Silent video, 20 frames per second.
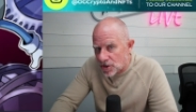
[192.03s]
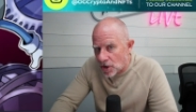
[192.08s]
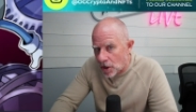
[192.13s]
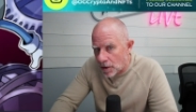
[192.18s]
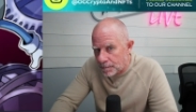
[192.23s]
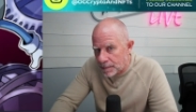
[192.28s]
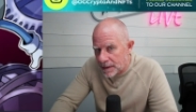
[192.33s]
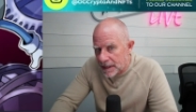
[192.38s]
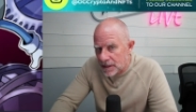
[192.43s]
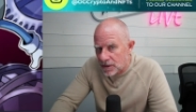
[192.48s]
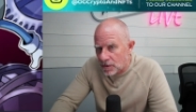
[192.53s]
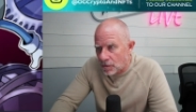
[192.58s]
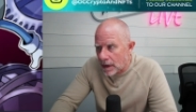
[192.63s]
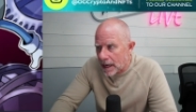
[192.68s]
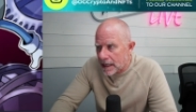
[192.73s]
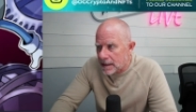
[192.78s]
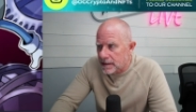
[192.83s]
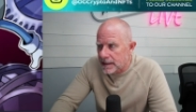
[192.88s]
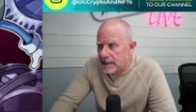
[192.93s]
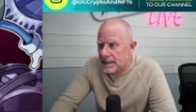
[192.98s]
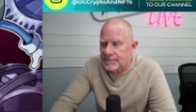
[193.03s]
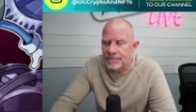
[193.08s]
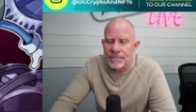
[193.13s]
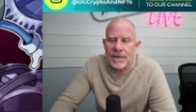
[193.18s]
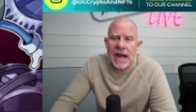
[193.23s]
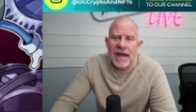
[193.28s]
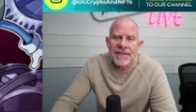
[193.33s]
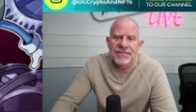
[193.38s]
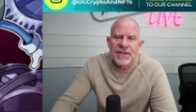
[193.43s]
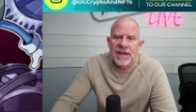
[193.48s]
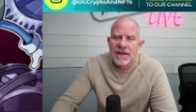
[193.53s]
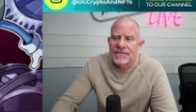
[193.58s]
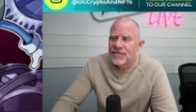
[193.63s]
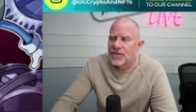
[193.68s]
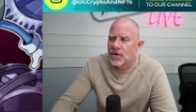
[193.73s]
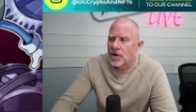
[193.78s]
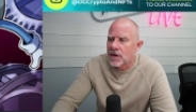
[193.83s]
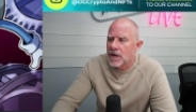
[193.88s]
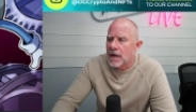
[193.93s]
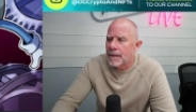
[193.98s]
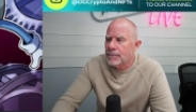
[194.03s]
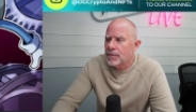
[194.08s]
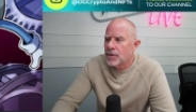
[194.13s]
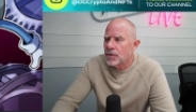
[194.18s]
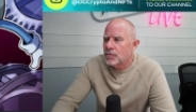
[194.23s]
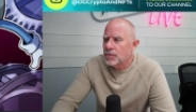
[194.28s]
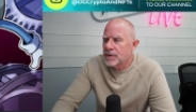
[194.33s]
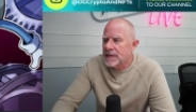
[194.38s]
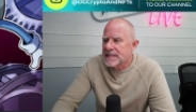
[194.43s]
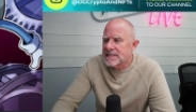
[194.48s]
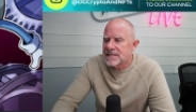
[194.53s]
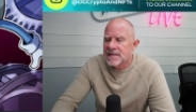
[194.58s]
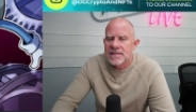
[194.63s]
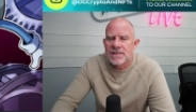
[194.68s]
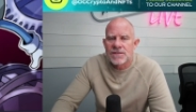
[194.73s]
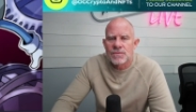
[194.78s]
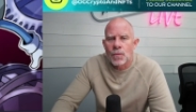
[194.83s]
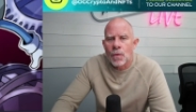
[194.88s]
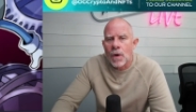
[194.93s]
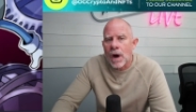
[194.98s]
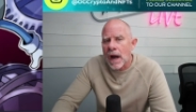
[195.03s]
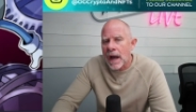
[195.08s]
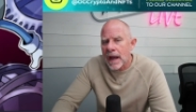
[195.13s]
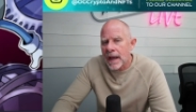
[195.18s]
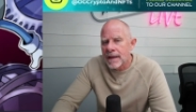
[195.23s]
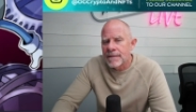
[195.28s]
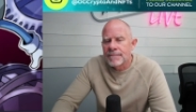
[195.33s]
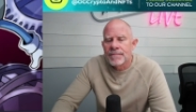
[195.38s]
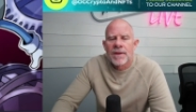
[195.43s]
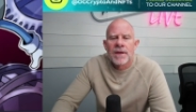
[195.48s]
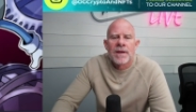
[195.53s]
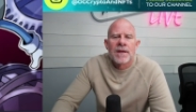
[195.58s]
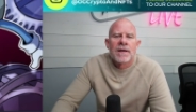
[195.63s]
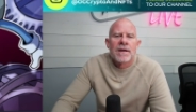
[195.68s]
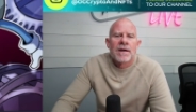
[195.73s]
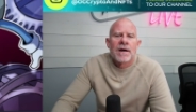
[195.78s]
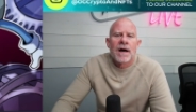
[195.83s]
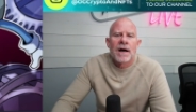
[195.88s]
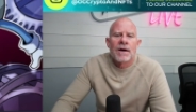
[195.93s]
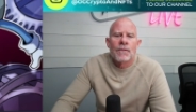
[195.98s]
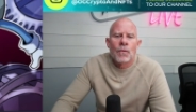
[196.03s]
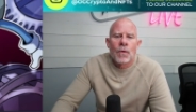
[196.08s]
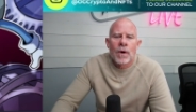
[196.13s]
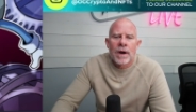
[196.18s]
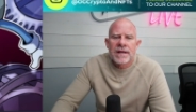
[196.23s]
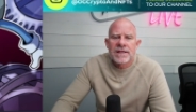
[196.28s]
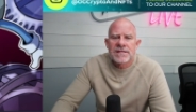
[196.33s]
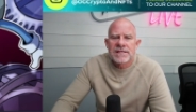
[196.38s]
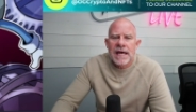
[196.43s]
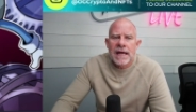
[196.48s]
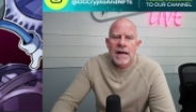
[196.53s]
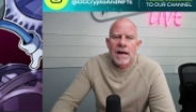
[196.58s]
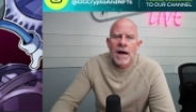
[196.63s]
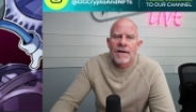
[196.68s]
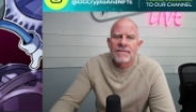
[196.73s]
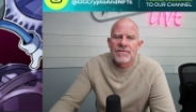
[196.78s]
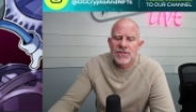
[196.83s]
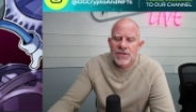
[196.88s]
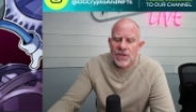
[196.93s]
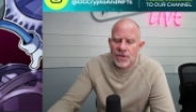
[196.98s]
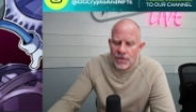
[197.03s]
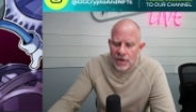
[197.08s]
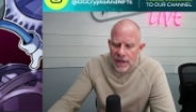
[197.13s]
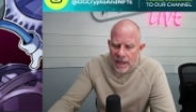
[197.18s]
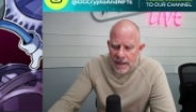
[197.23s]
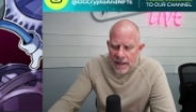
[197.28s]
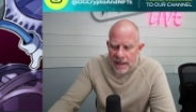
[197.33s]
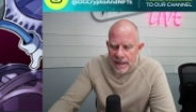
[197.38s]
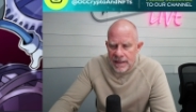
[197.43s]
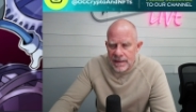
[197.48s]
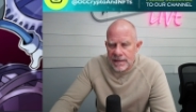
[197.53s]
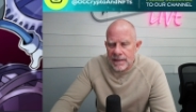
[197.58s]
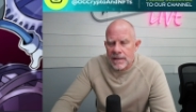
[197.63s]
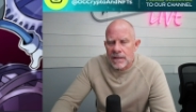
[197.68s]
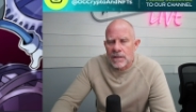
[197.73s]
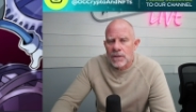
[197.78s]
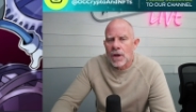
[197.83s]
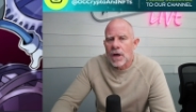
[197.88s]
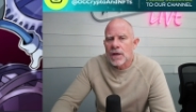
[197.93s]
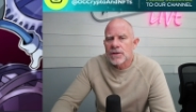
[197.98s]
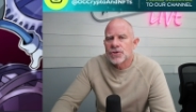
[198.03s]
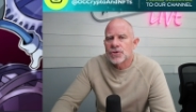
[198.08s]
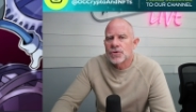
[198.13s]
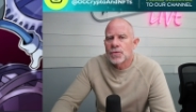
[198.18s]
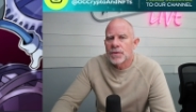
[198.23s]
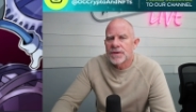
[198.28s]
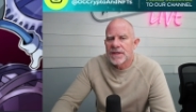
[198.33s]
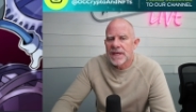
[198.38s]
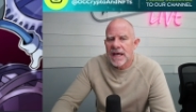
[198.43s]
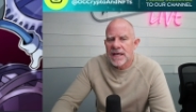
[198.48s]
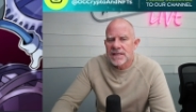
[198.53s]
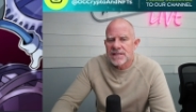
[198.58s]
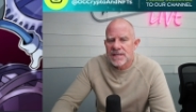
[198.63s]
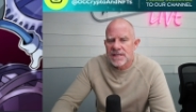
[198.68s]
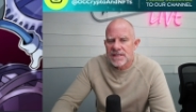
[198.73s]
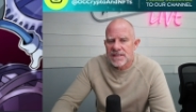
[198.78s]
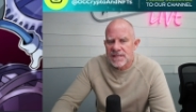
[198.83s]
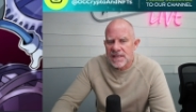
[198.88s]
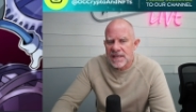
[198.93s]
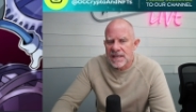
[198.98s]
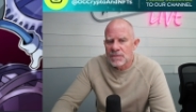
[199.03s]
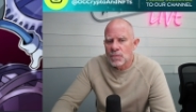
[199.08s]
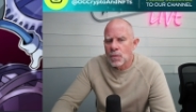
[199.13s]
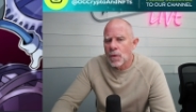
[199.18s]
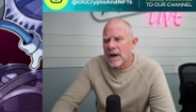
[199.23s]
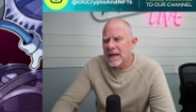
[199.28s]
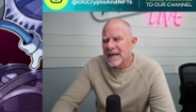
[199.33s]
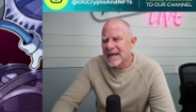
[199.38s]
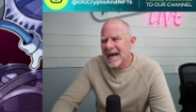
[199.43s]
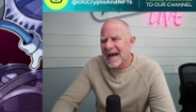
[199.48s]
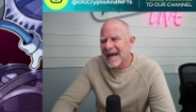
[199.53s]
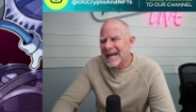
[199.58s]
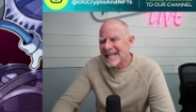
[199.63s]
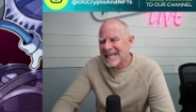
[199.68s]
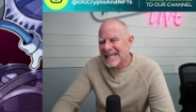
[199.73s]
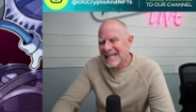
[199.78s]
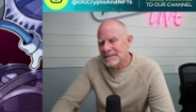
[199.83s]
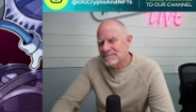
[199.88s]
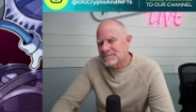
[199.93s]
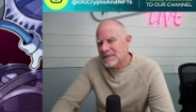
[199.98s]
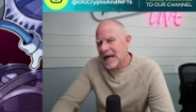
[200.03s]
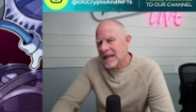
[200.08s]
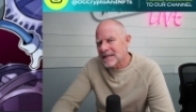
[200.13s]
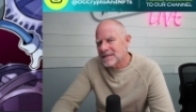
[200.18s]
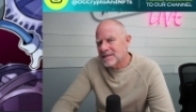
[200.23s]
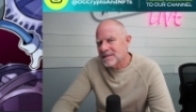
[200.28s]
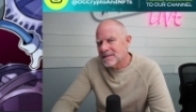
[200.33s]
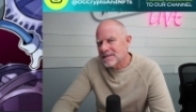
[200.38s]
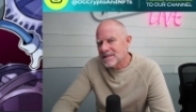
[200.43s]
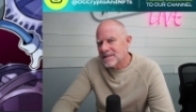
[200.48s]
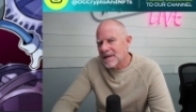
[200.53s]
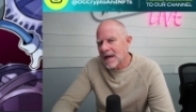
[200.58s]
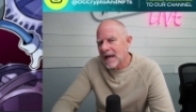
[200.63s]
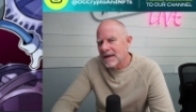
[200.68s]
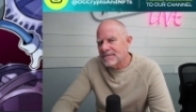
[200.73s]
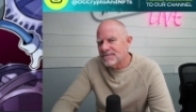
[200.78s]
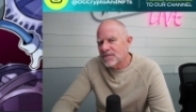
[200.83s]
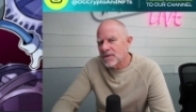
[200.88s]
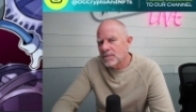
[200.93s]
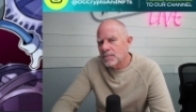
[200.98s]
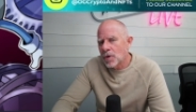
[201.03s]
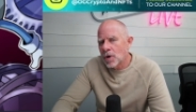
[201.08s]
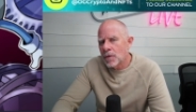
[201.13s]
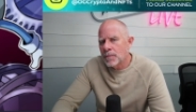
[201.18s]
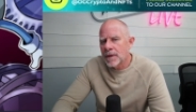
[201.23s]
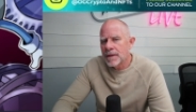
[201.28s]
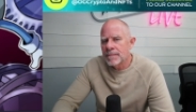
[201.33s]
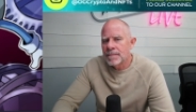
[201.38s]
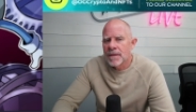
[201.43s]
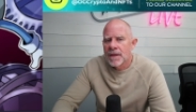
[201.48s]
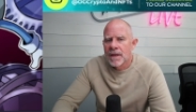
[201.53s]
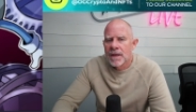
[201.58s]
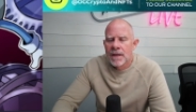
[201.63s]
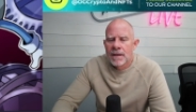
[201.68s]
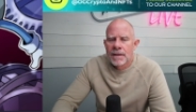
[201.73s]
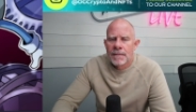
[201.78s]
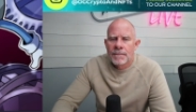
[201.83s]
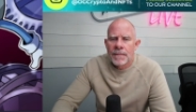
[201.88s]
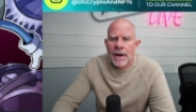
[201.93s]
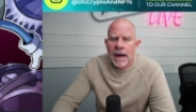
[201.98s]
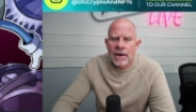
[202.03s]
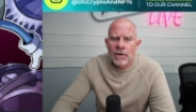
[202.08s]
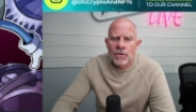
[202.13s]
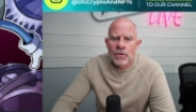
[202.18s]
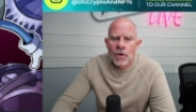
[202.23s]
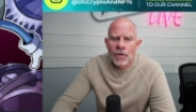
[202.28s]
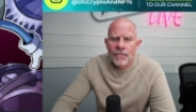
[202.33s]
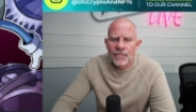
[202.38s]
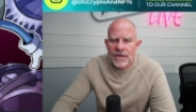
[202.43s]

R P directly. I think for a couple of reasons why. Uh, one is that obviously they're in a lawsuit with the S E C, want to kind of keep that to the side for the moment. I don't know if